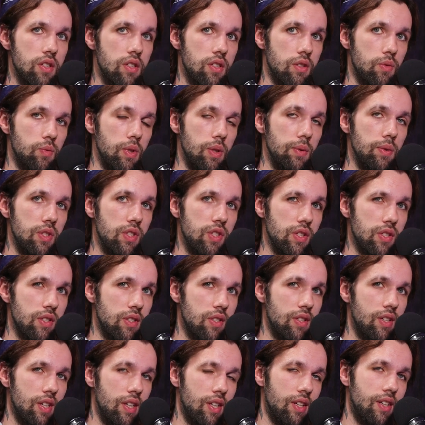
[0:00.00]
because we would
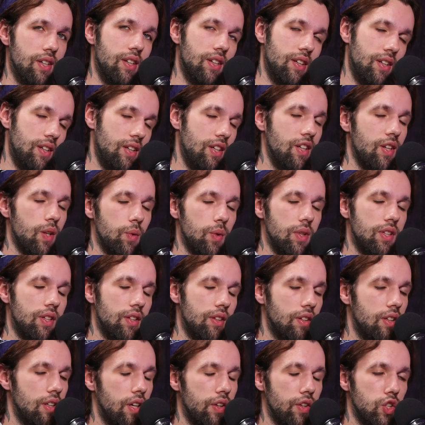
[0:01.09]
just, we
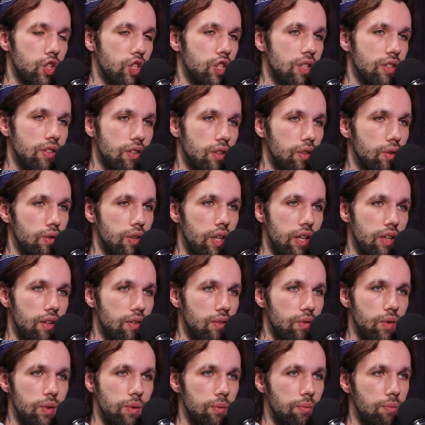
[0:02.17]
did the other shit too. Like
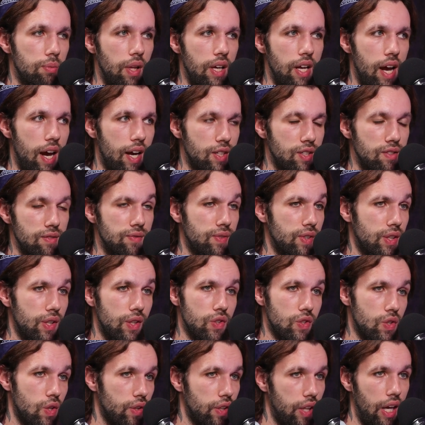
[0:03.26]
we would play action
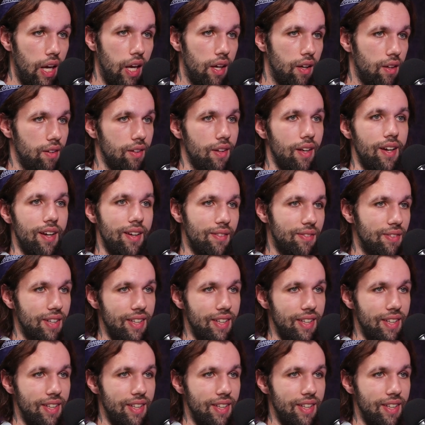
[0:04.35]
figures all day and like